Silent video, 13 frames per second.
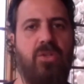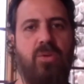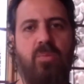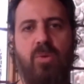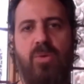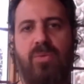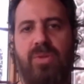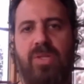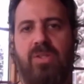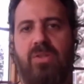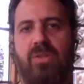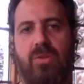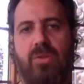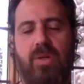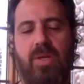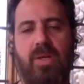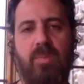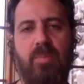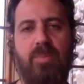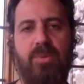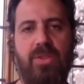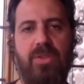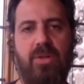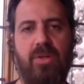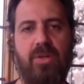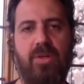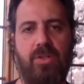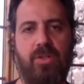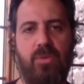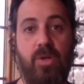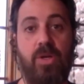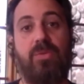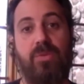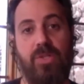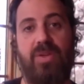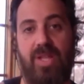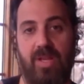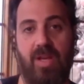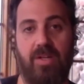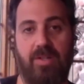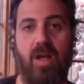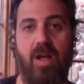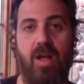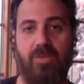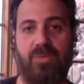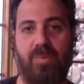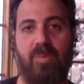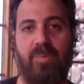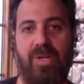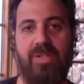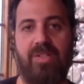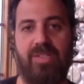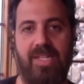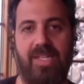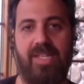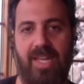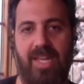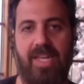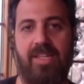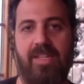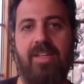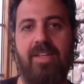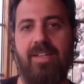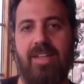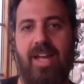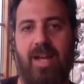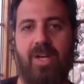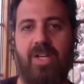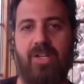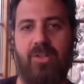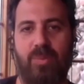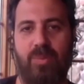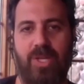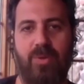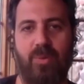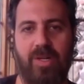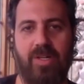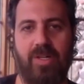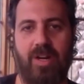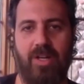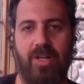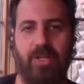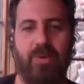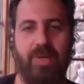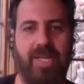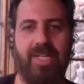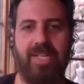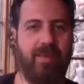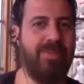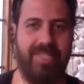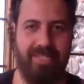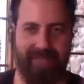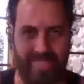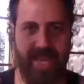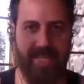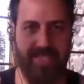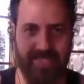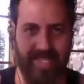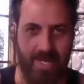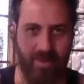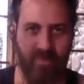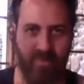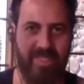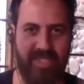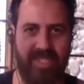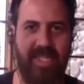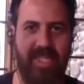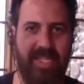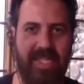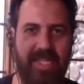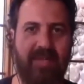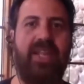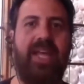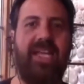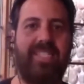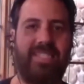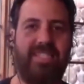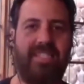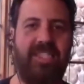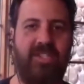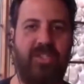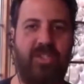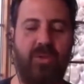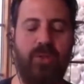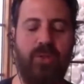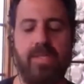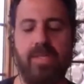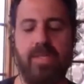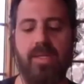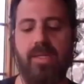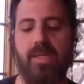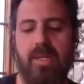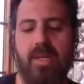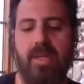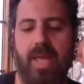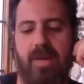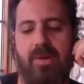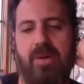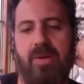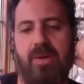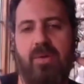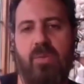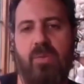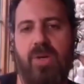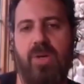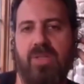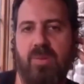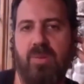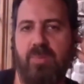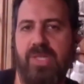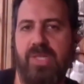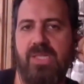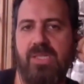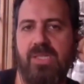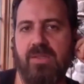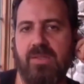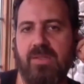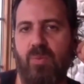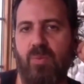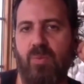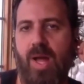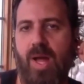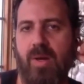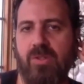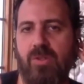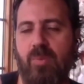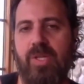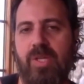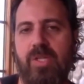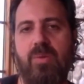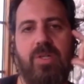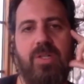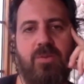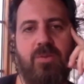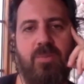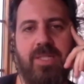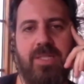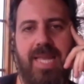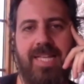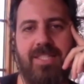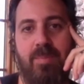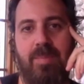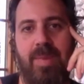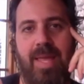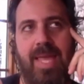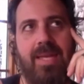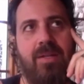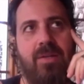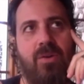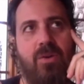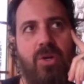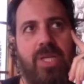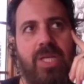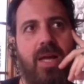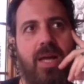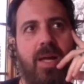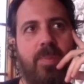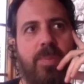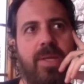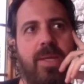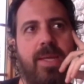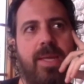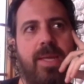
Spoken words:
to move into brotherhood work. First of all, I got called from a brother saying, hey, I want to do brother work. Are you in? And I'm like, yes, I was thinking of that, and let's do it. And one of the pieces of why I want to do brother work is because as a man growing up,